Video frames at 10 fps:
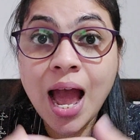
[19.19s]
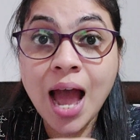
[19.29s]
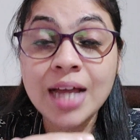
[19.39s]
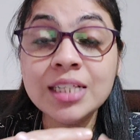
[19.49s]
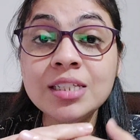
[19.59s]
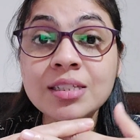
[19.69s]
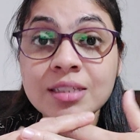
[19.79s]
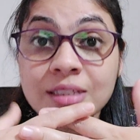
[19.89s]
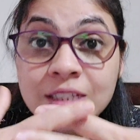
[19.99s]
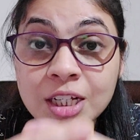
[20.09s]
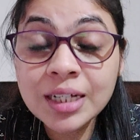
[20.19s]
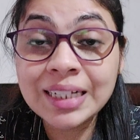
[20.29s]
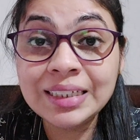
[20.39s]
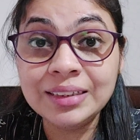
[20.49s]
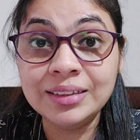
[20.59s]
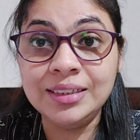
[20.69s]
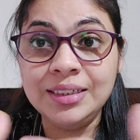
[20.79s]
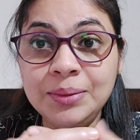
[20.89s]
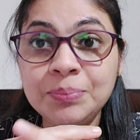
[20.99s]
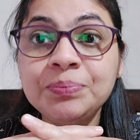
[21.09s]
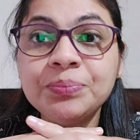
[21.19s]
and clearly.